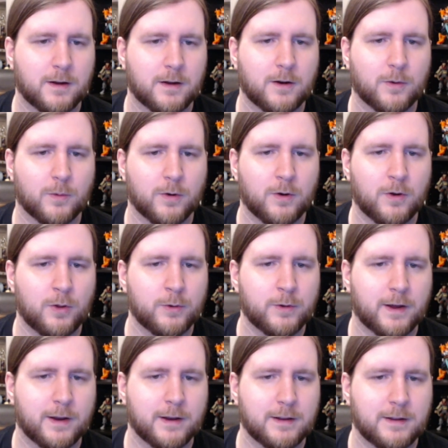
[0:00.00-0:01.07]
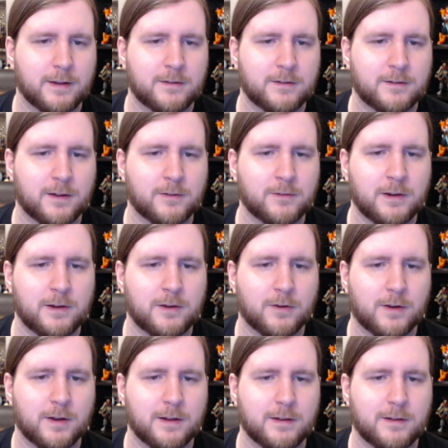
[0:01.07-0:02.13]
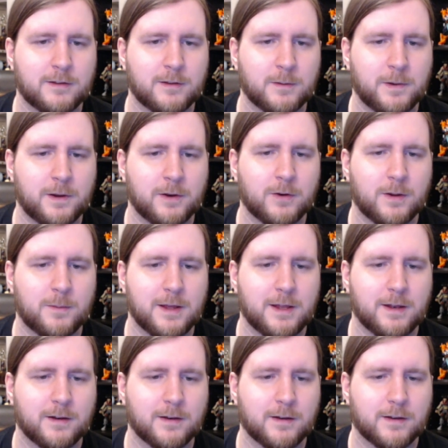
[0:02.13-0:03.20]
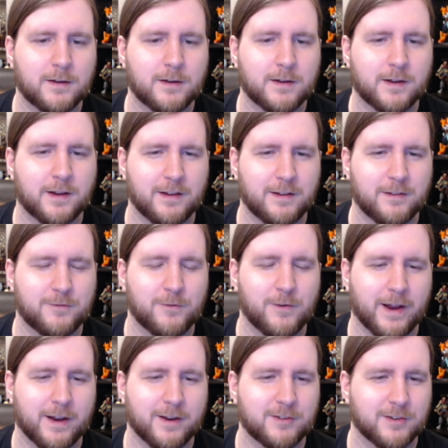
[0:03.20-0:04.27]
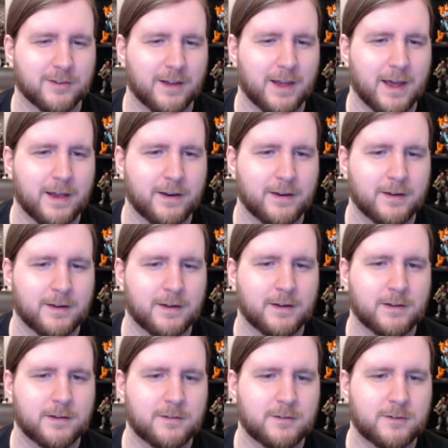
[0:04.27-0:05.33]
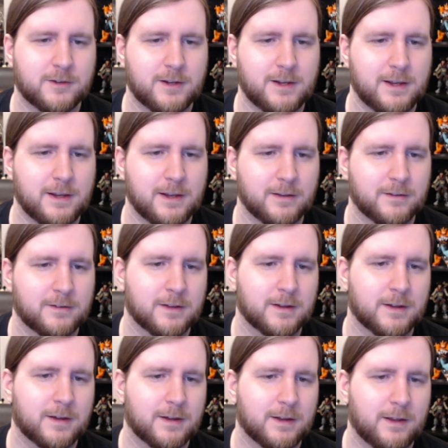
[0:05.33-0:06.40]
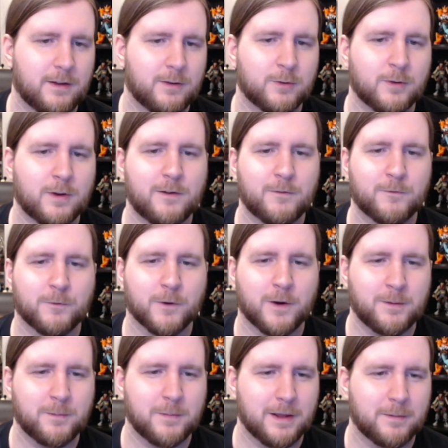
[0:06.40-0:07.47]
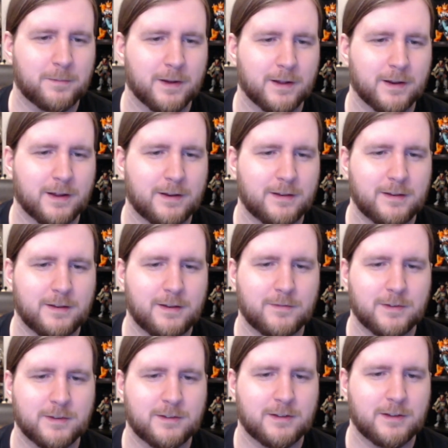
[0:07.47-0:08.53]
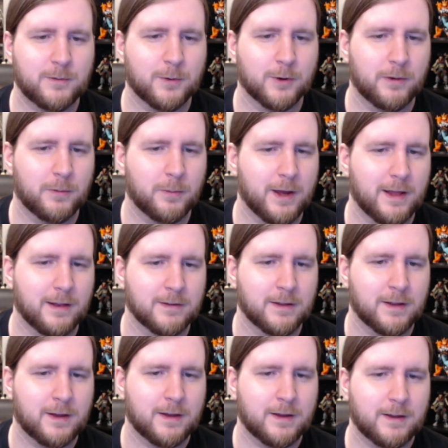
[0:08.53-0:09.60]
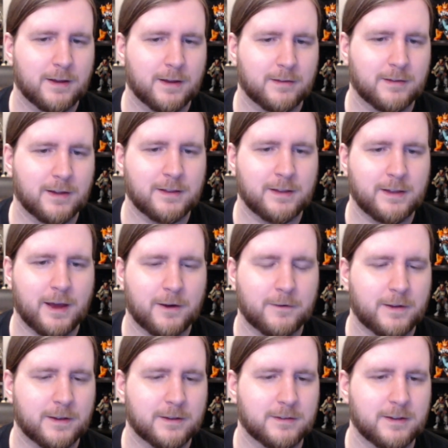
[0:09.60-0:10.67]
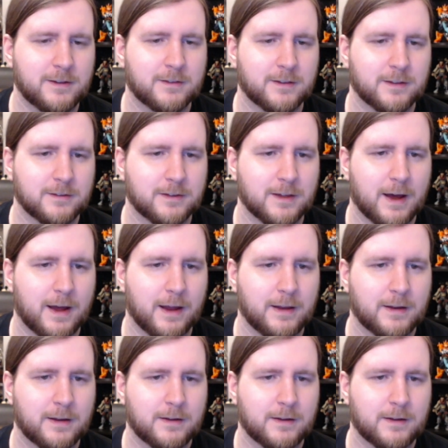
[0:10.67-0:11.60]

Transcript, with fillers: Oh, hold on. It sounds like you're going to disappear in a minute. And he vanishes again. Jeez. He was right in front of me, but I didn't even see where he went. Exactly how fast is this guy?